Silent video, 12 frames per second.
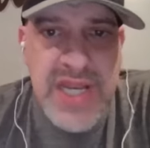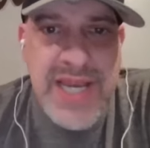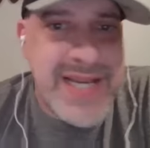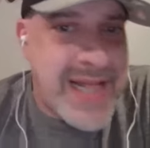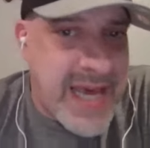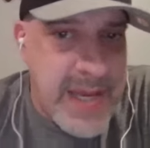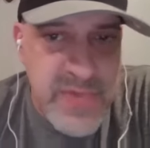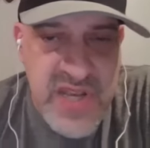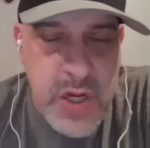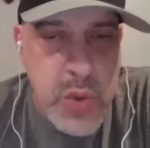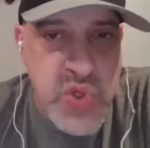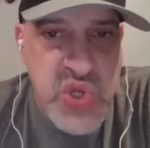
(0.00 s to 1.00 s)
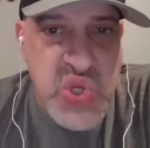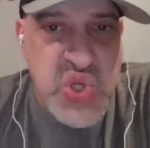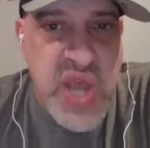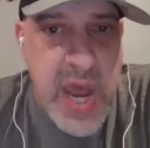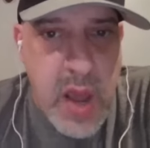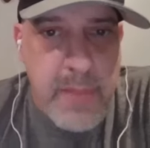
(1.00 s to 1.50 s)
He claims that it was a
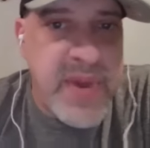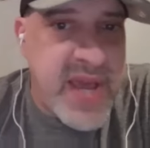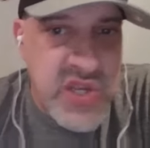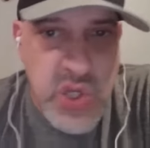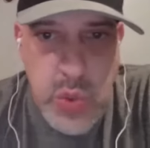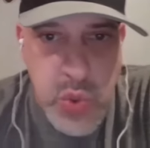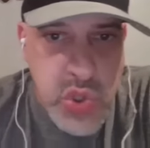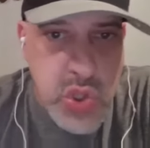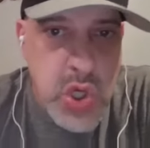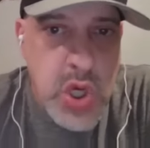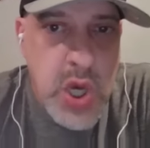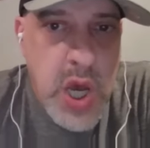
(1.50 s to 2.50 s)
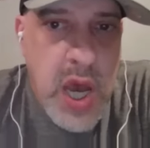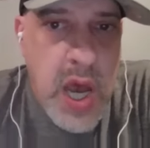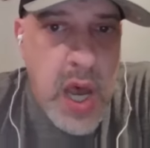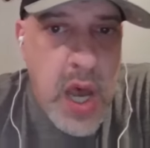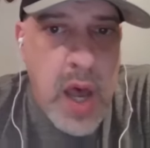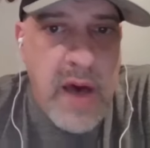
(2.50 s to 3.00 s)
setup because he was
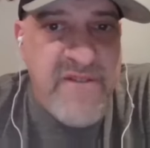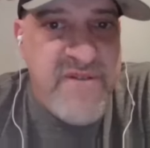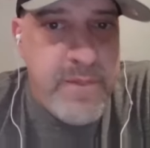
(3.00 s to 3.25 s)
uh,